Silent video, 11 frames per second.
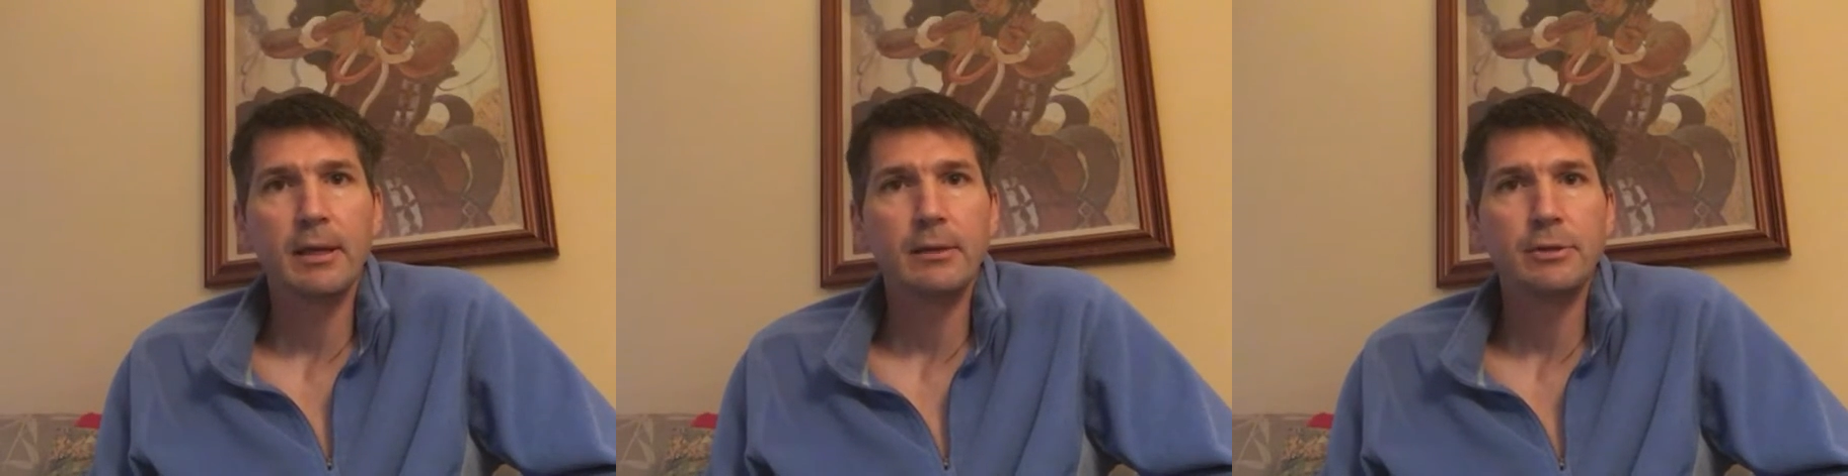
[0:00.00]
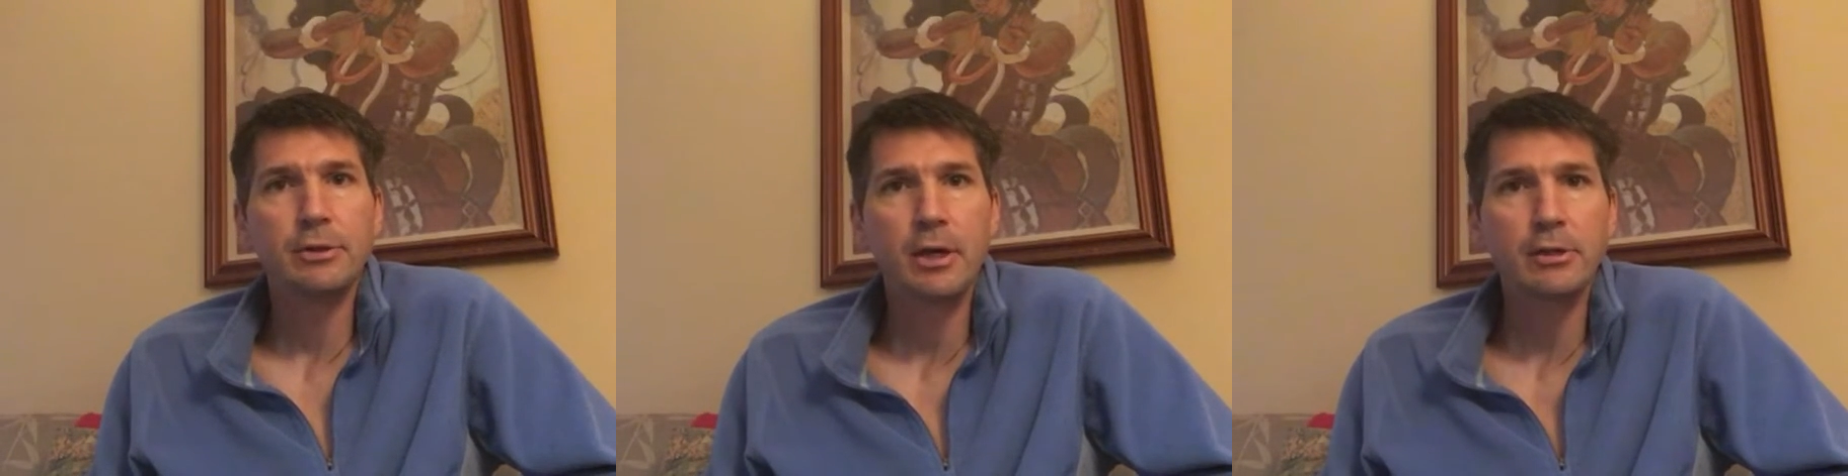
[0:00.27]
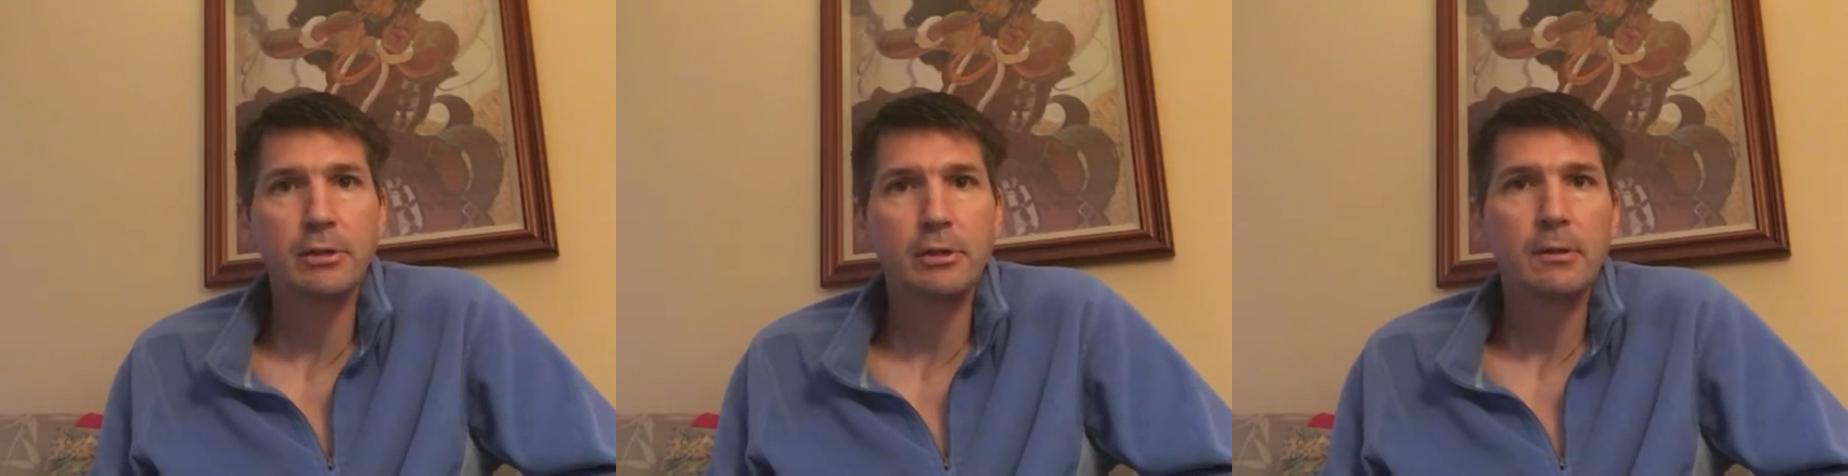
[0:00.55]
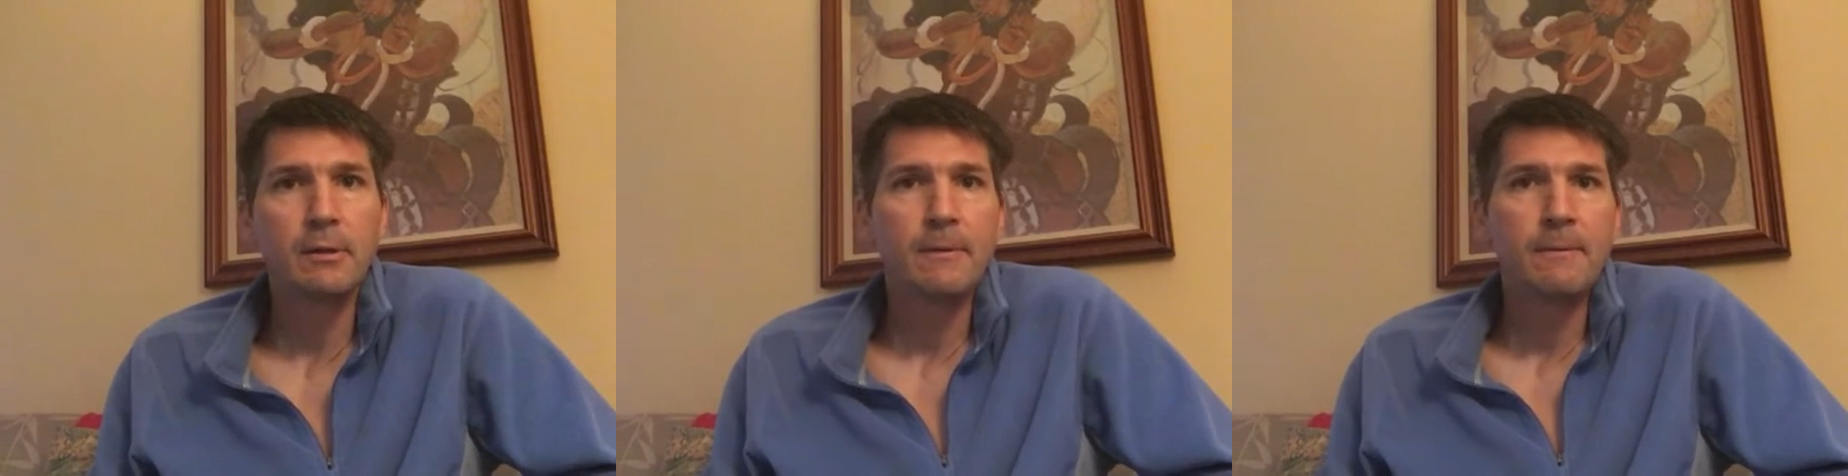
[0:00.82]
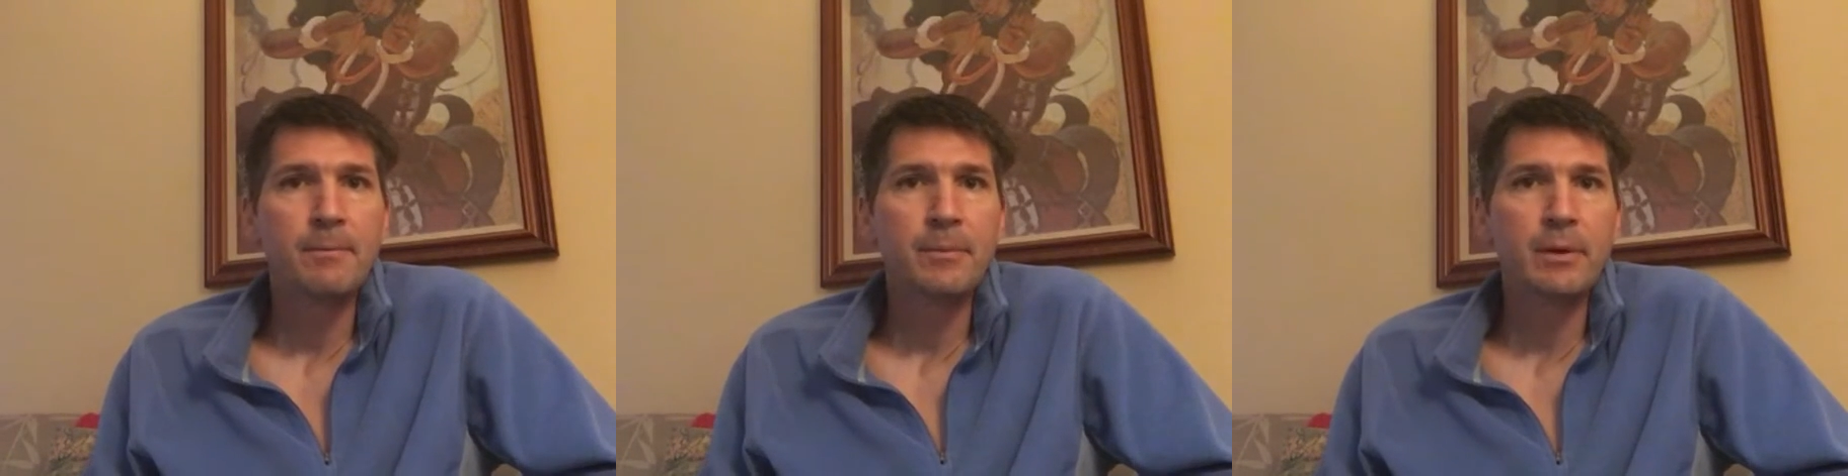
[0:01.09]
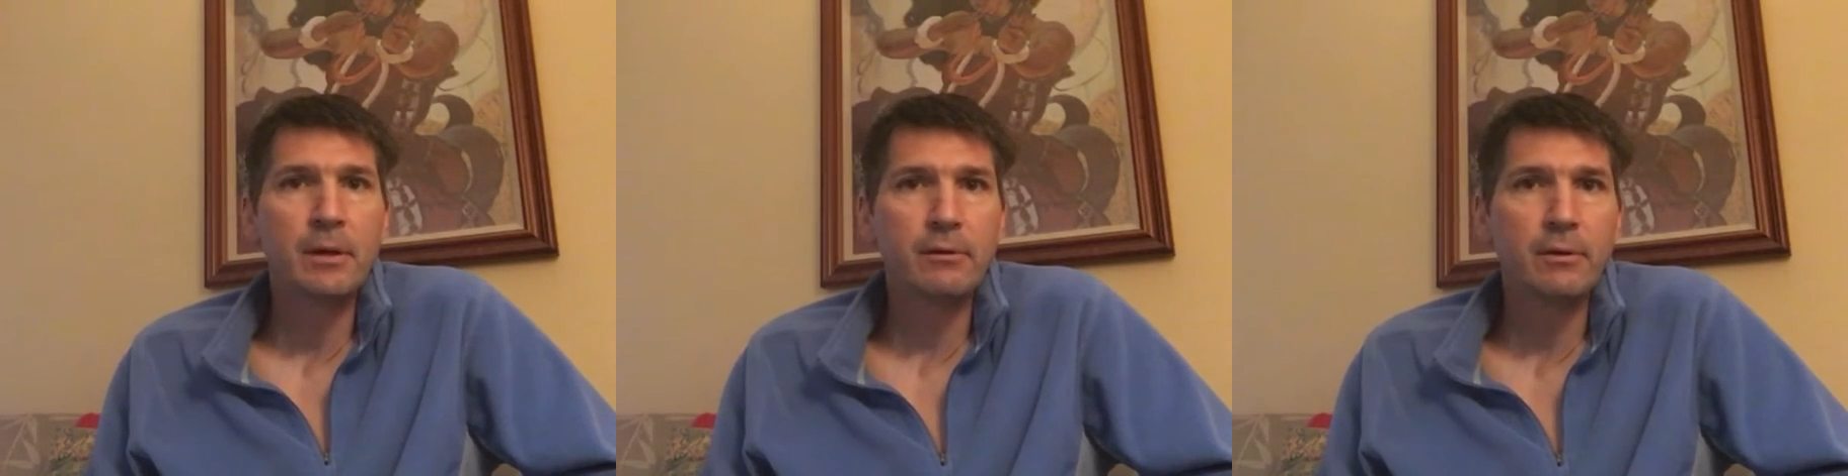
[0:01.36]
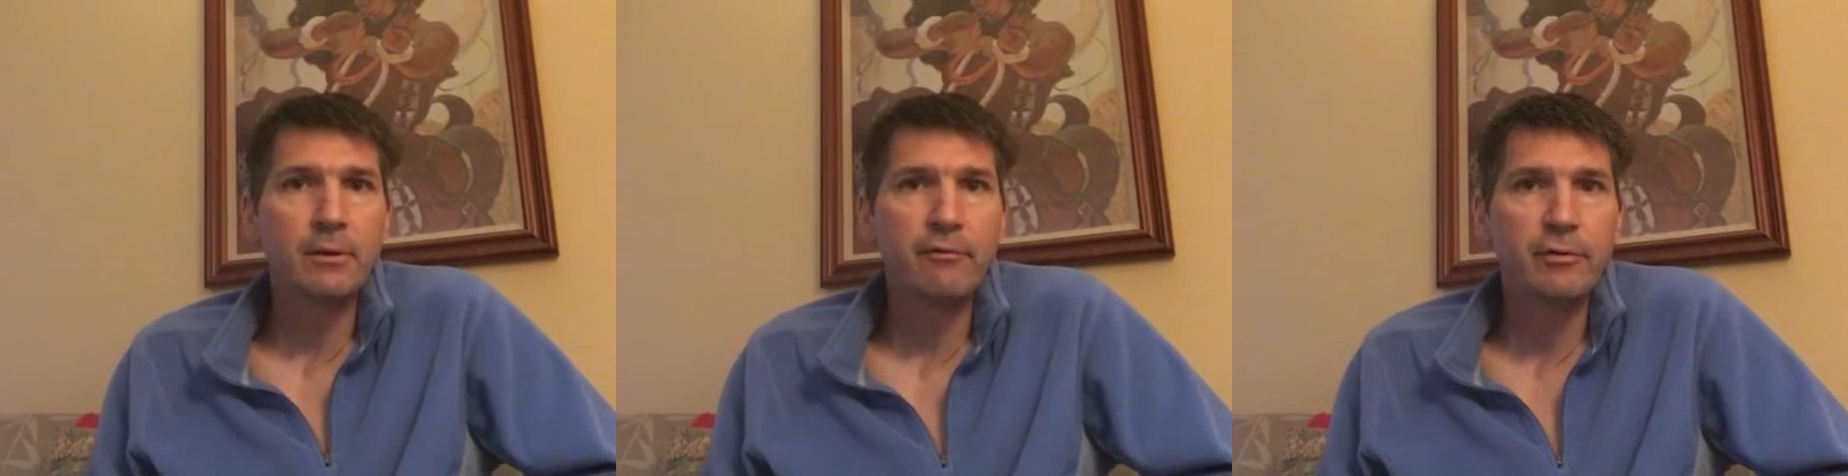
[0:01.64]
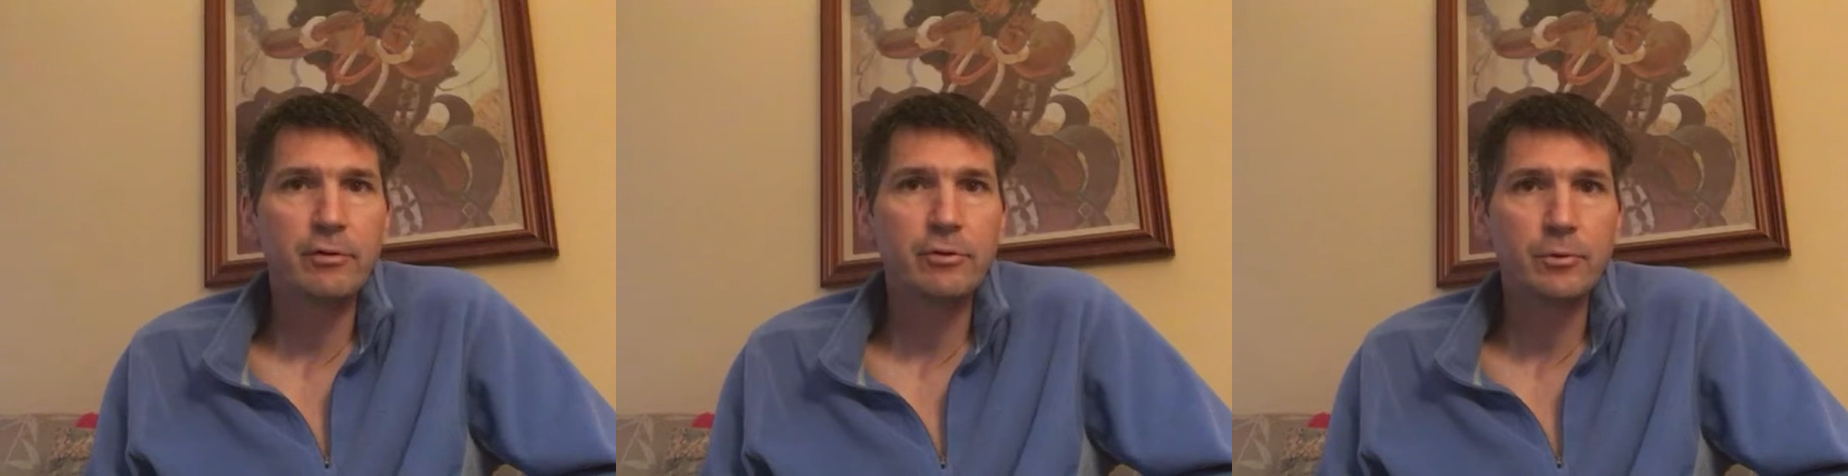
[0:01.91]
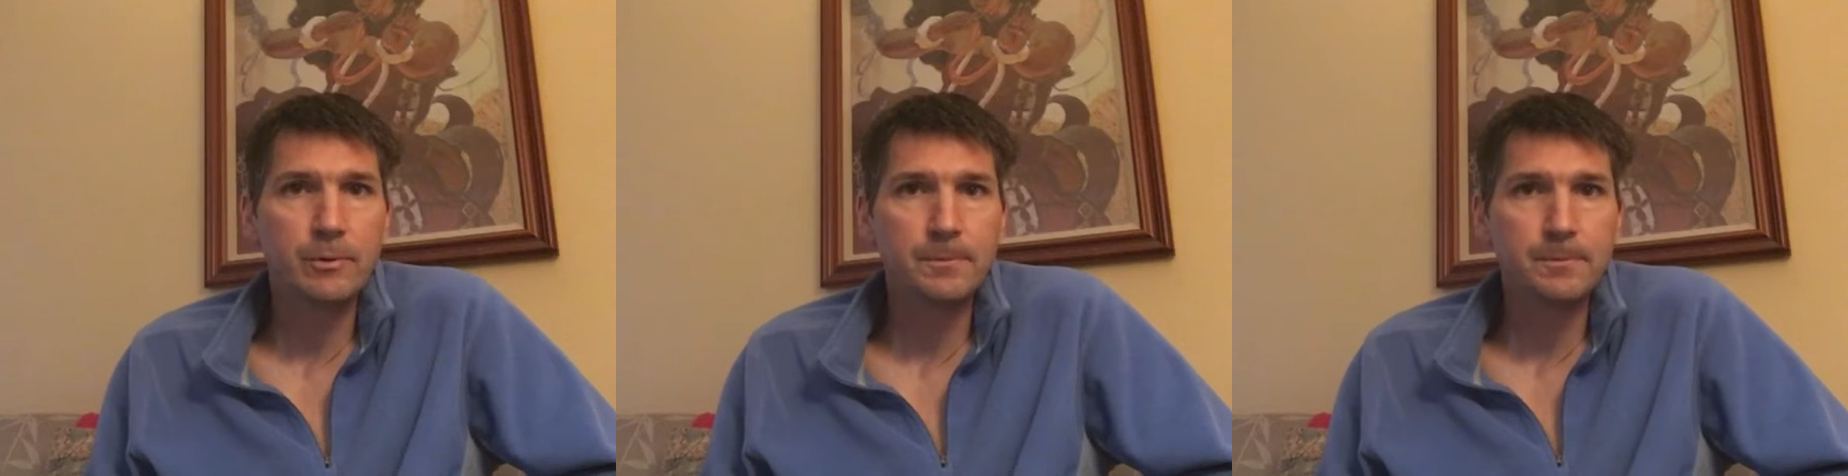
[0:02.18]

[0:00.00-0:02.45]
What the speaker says: injection. The other individual